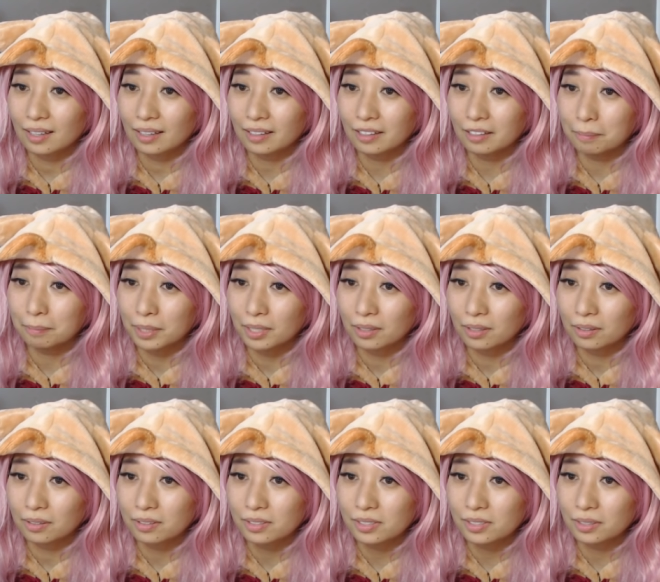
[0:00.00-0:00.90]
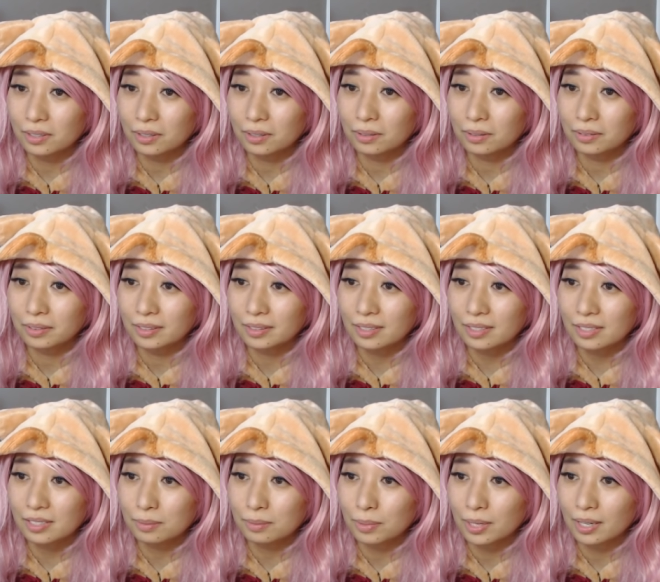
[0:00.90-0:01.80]
other pose. So
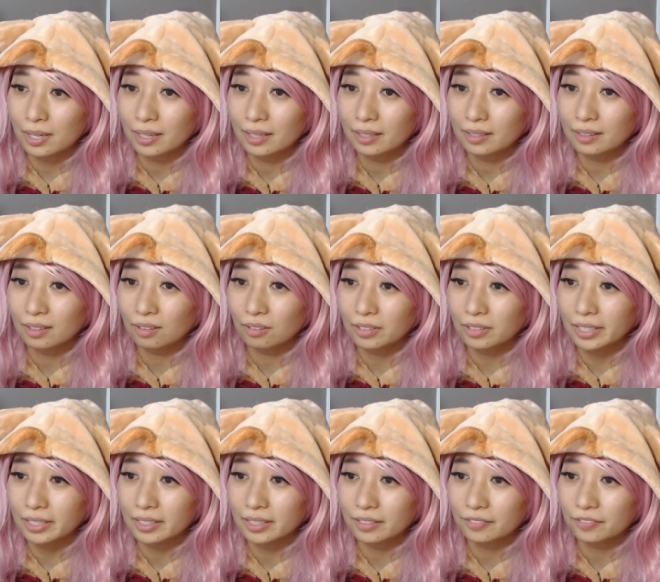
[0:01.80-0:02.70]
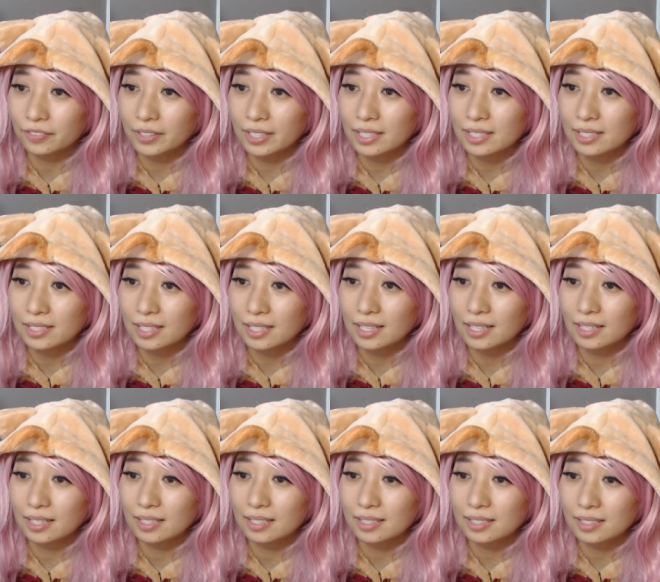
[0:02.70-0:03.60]
this one, the only difference
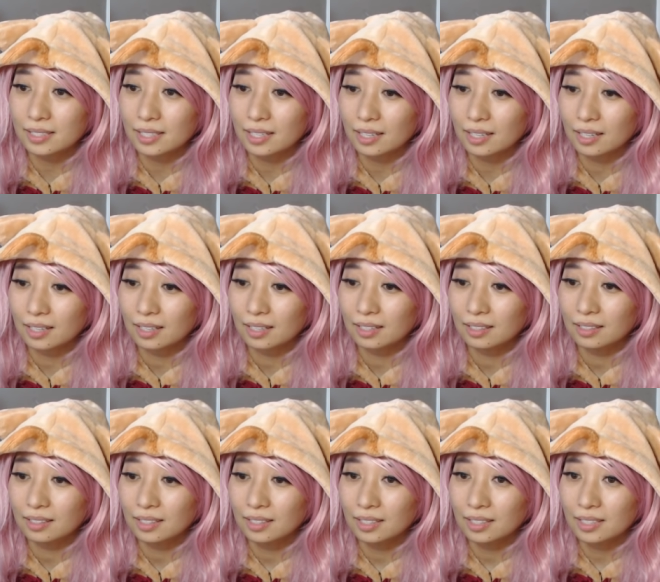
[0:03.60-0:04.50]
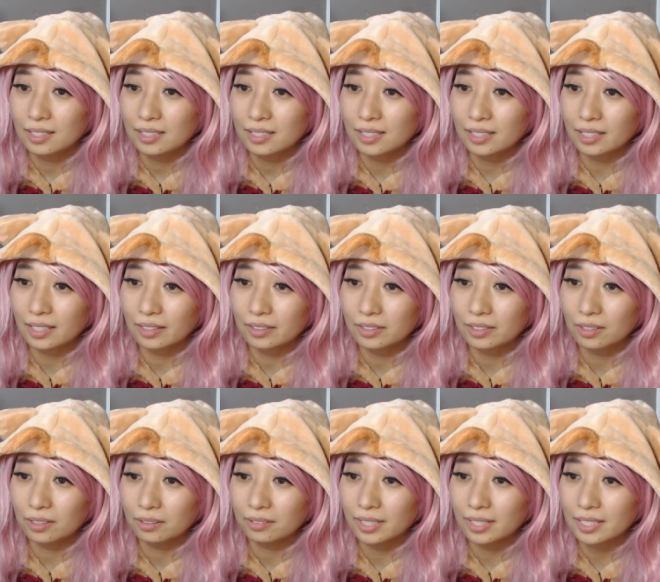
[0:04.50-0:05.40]
is the skin
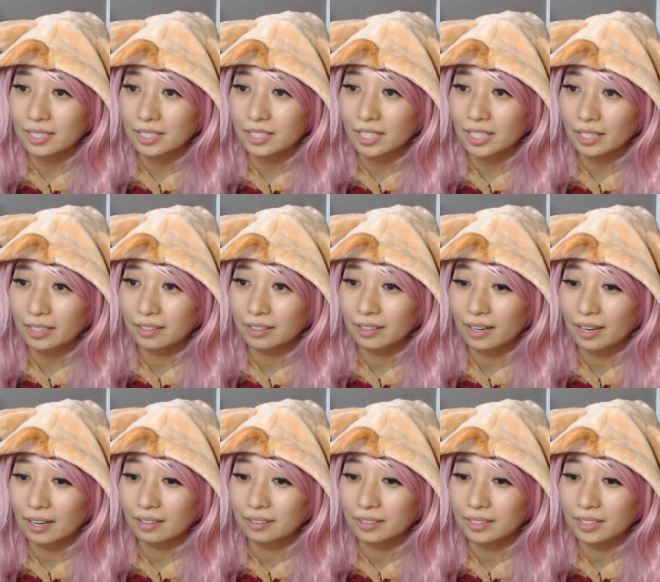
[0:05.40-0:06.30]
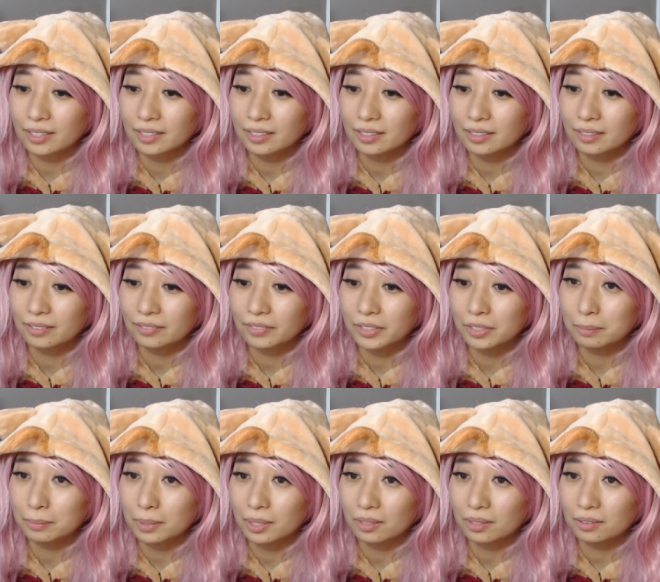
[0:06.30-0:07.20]
tone. Let's check her out in the
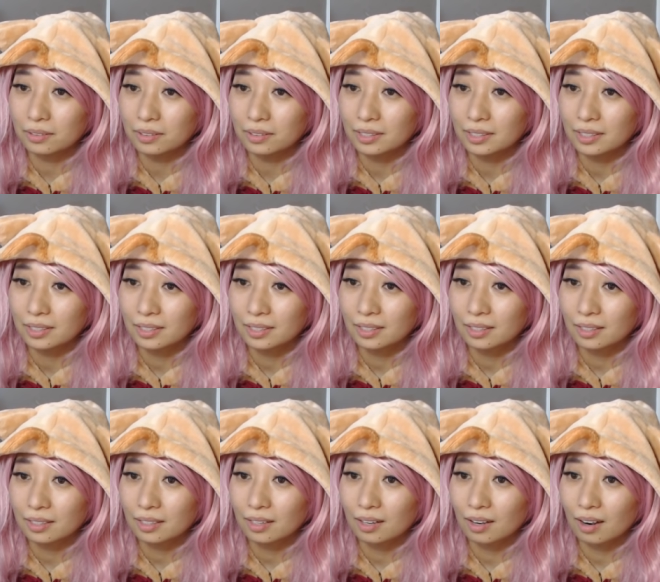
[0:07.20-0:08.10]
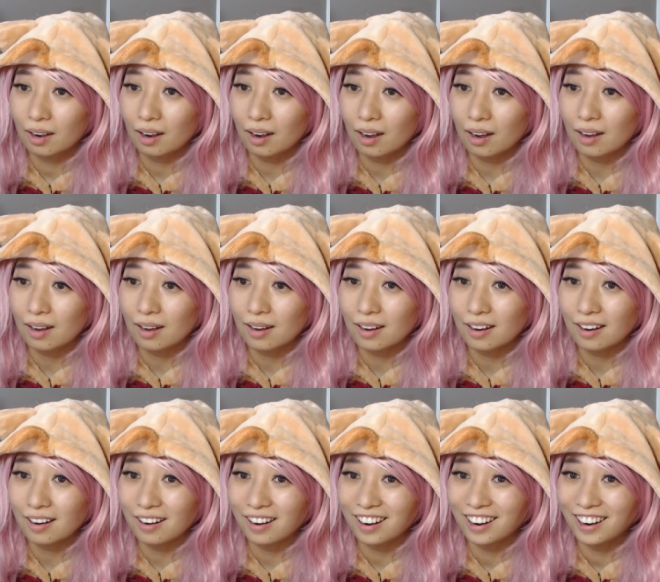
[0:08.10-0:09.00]
view mode.
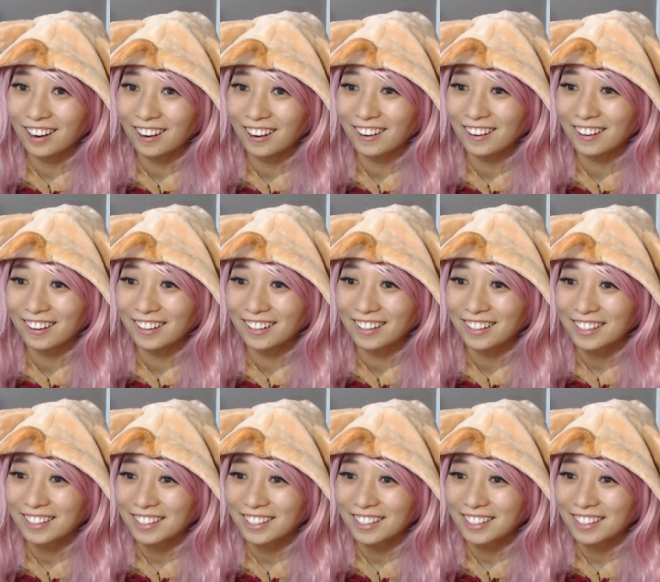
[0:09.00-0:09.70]
Oh,